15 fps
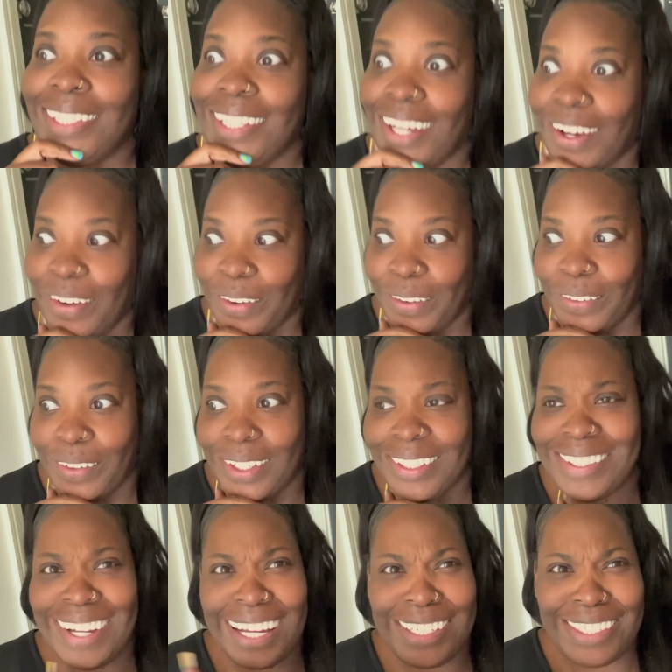Yo,
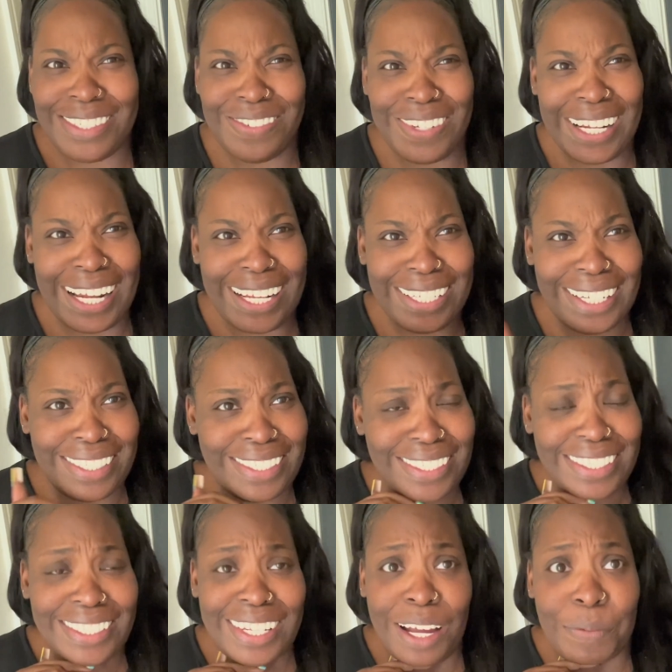so I just realized I
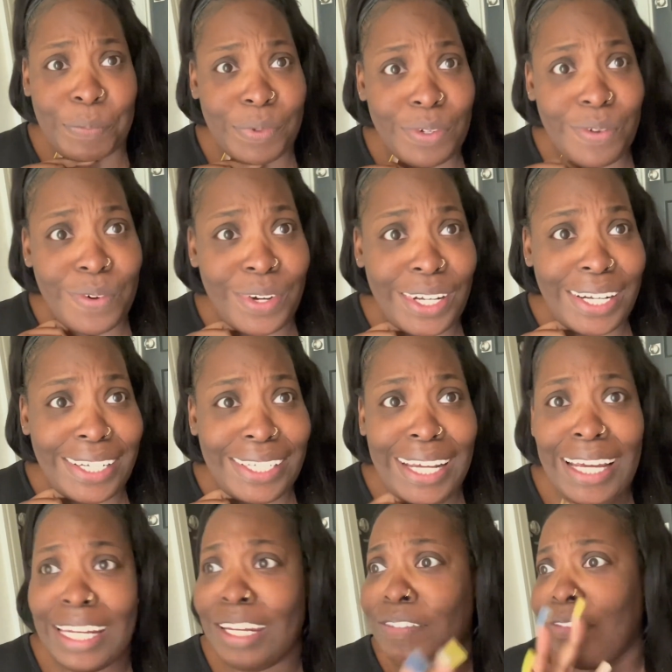just stopped recording.
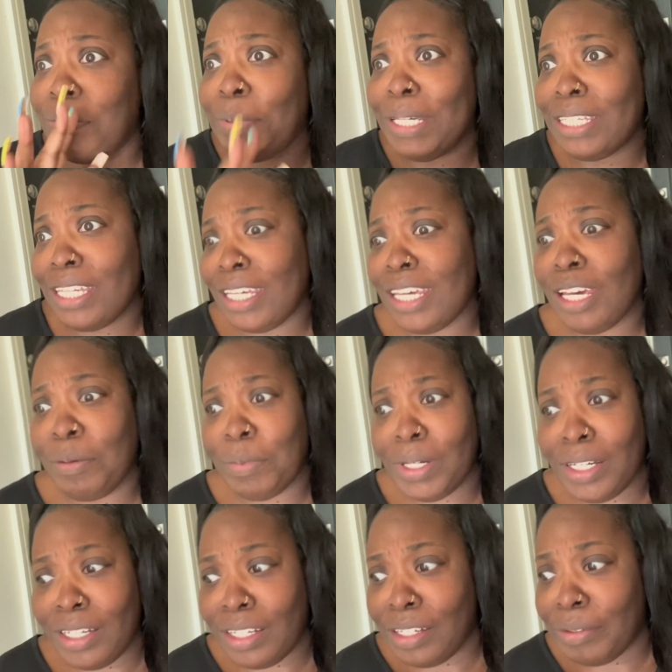I never picked the
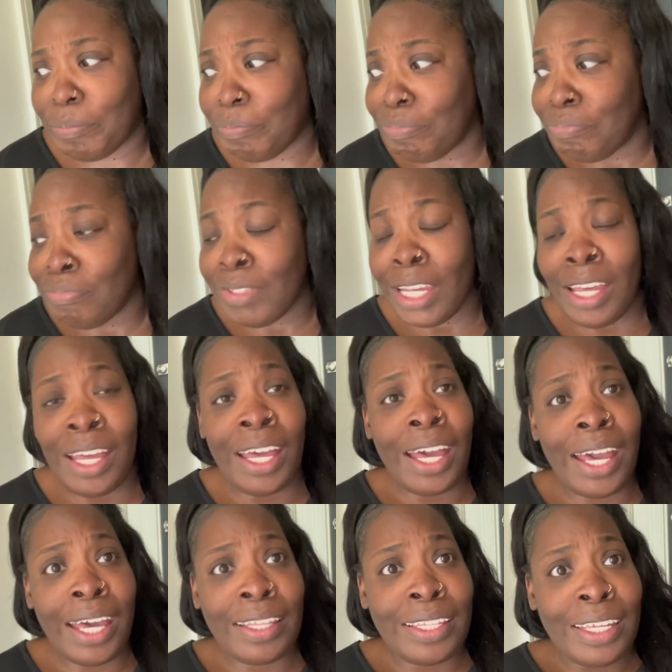camera up.
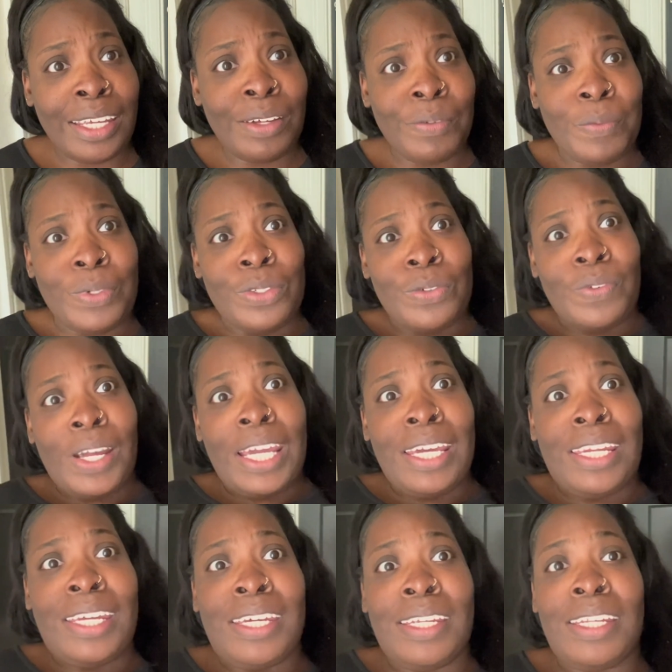After it was
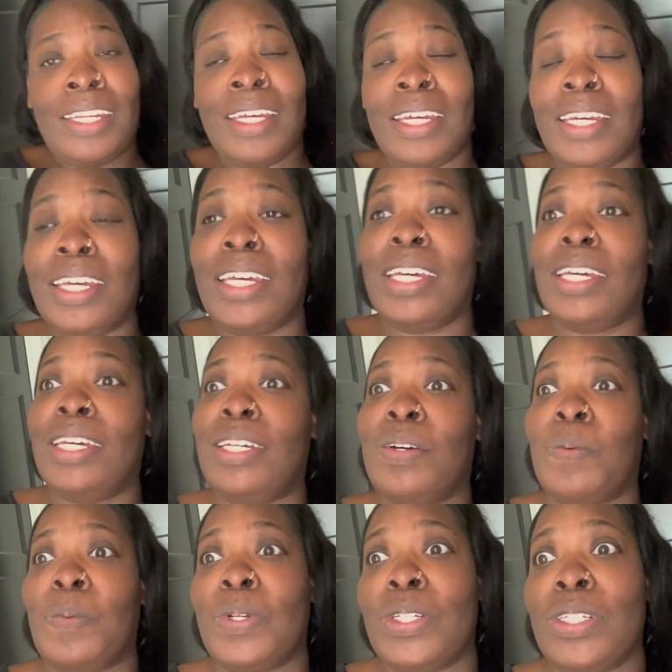raining, it
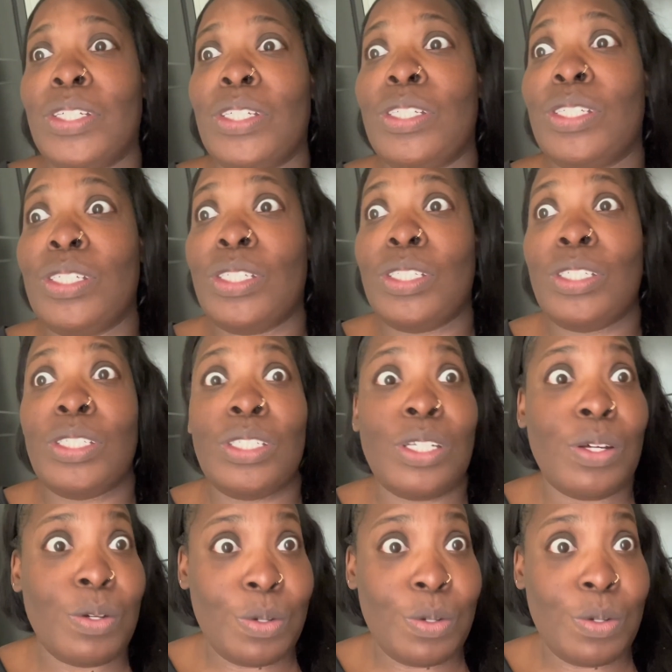was so